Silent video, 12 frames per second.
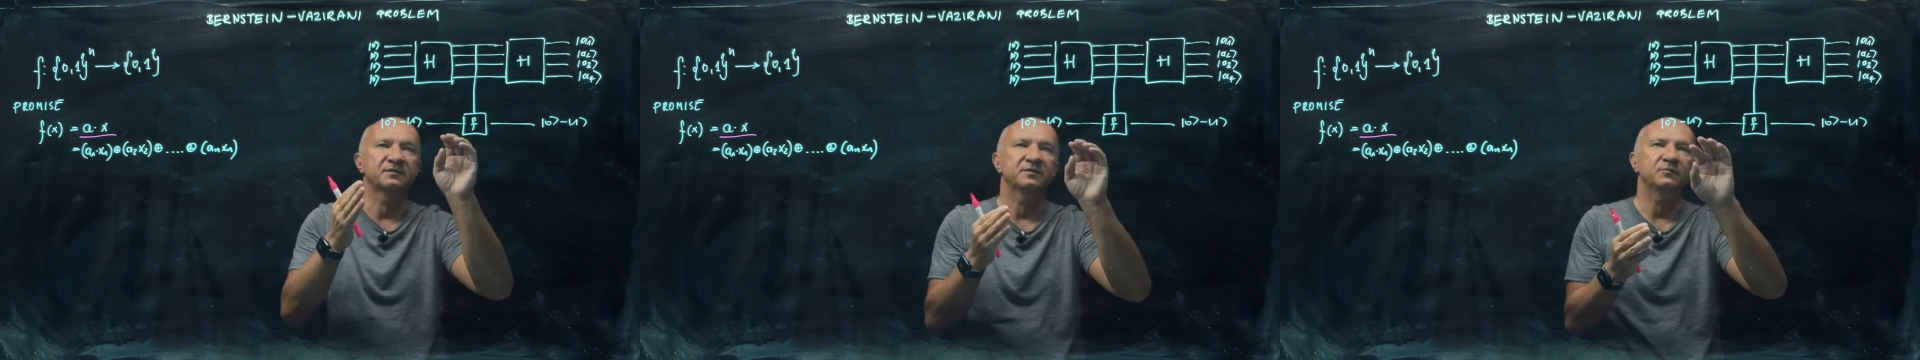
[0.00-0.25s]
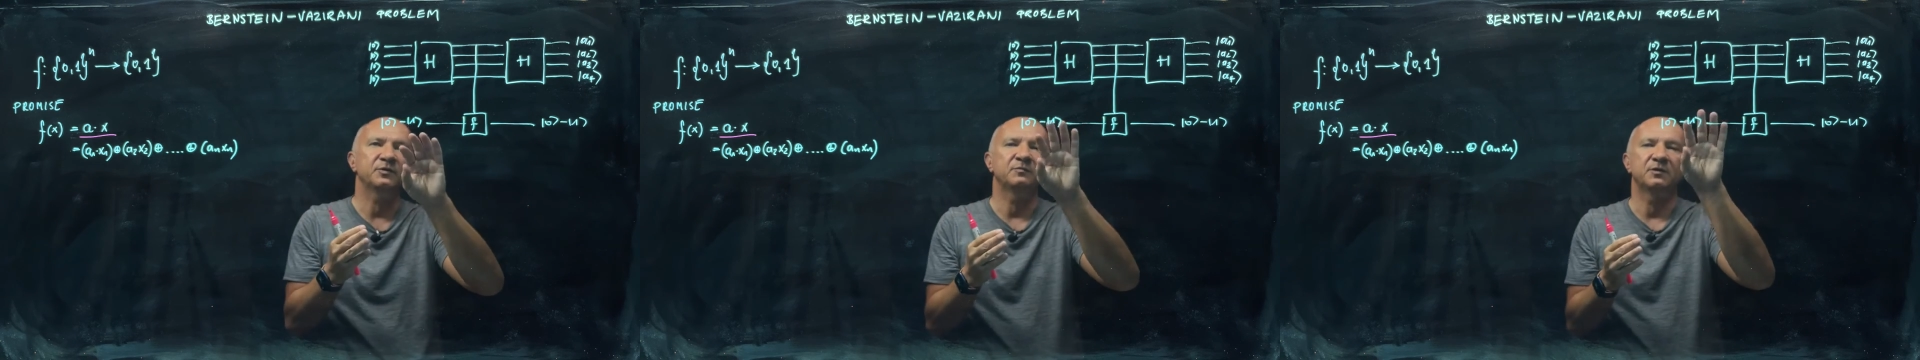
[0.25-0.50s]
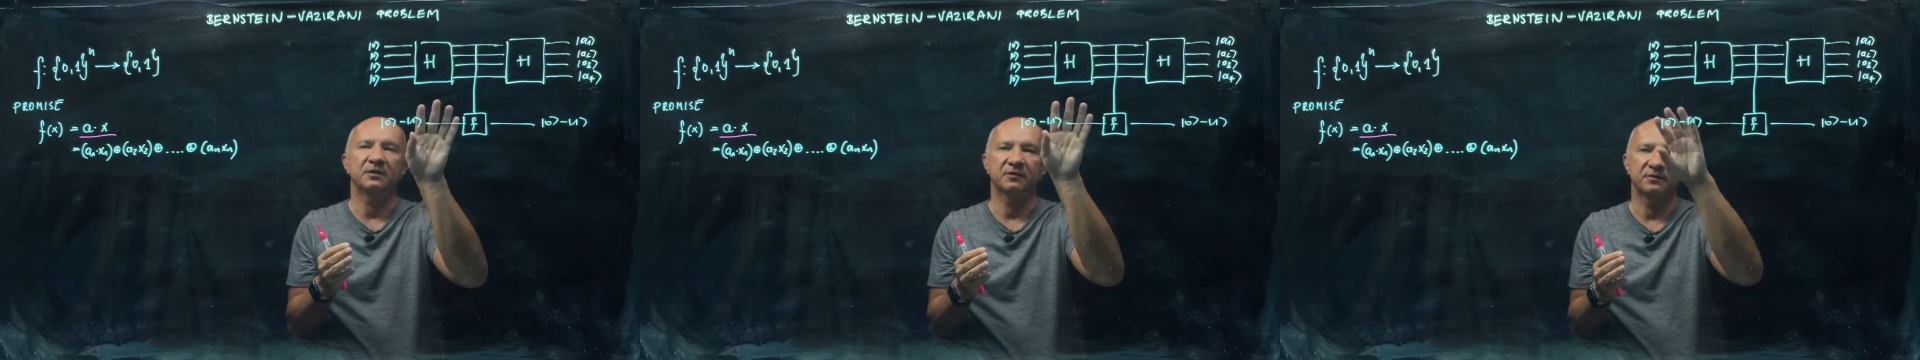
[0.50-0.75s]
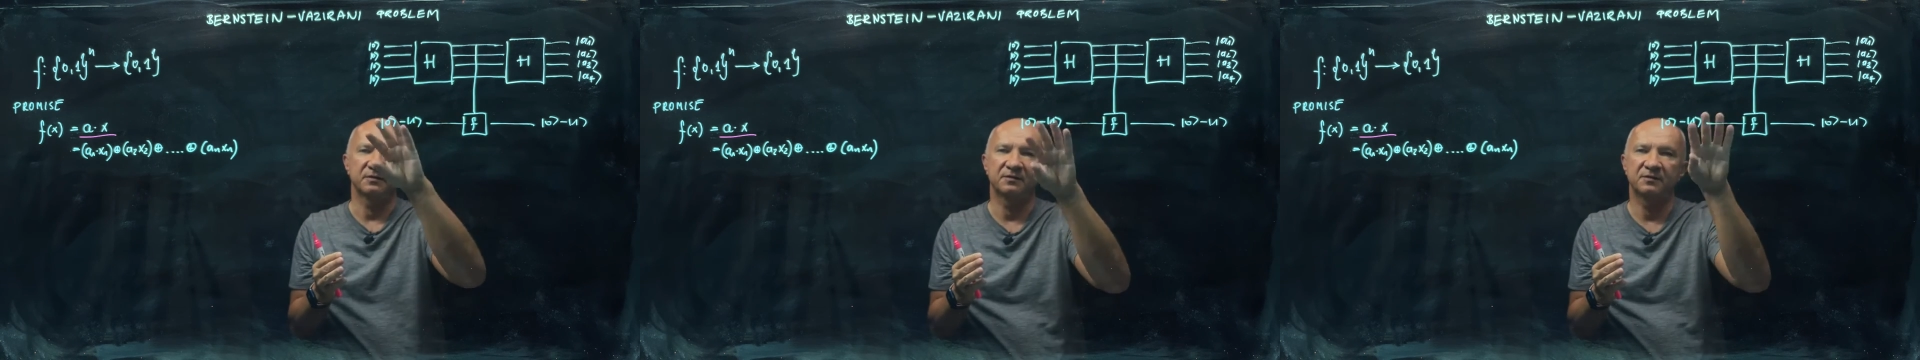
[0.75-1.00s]
simply
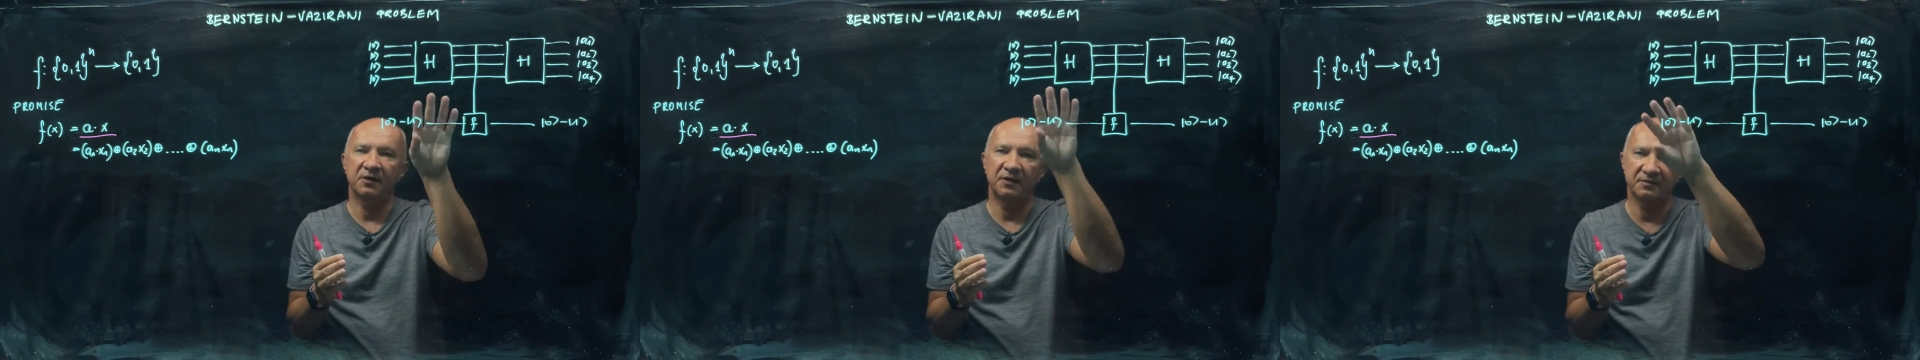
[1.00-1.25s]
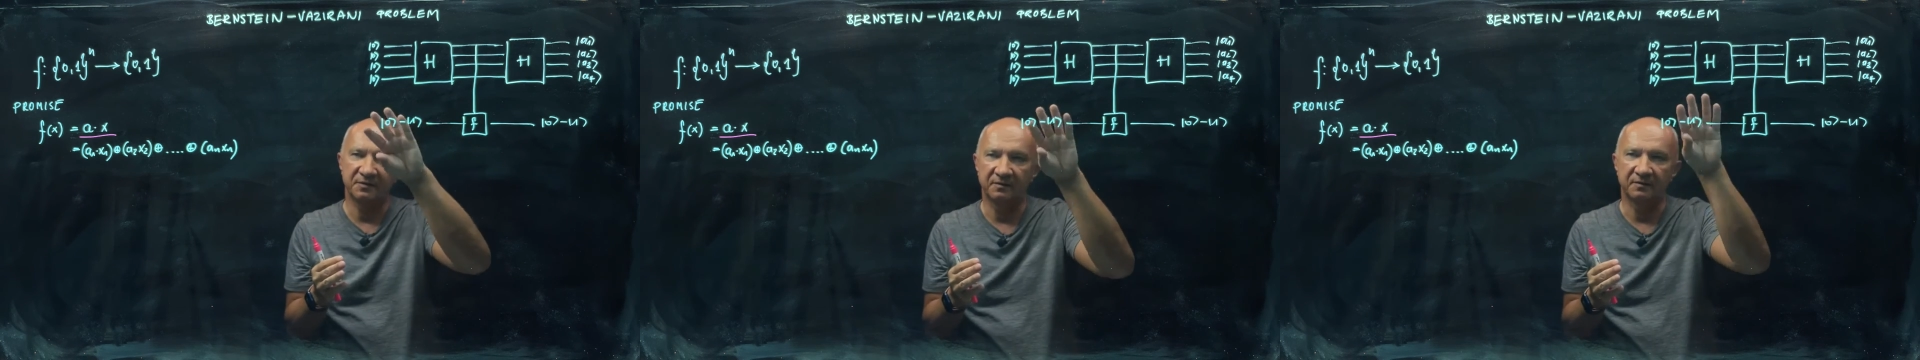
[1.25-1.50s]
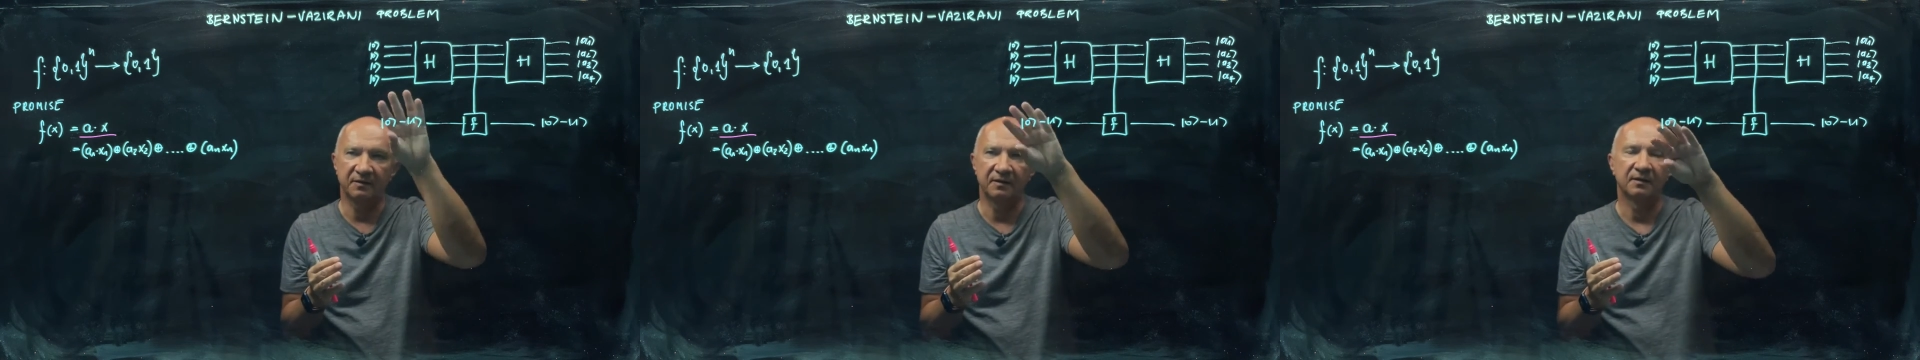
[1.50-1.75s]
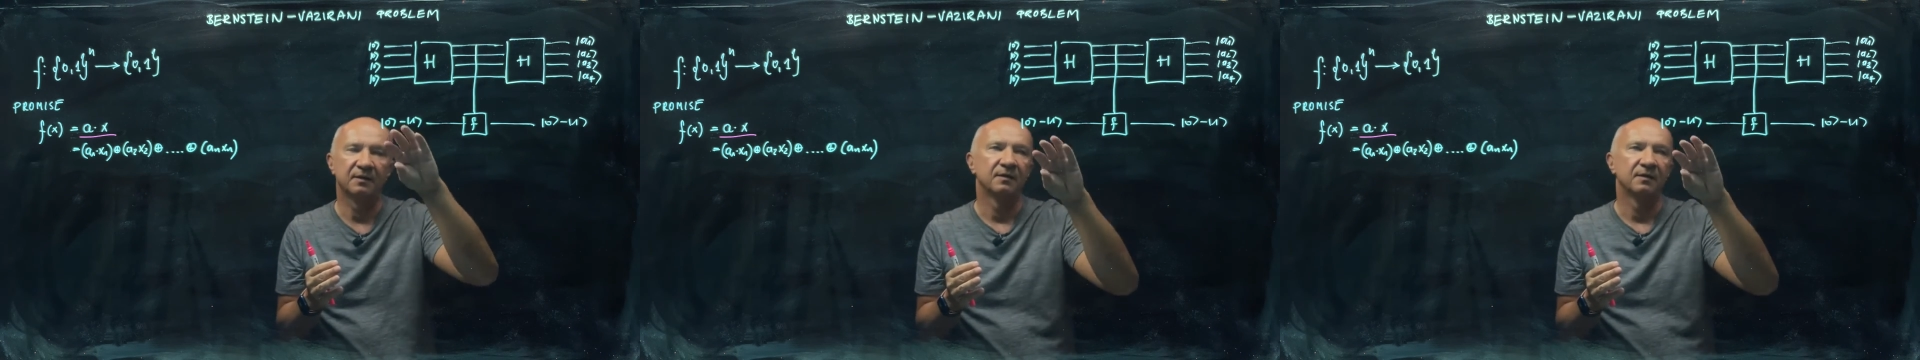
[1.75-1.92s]
because it starts in the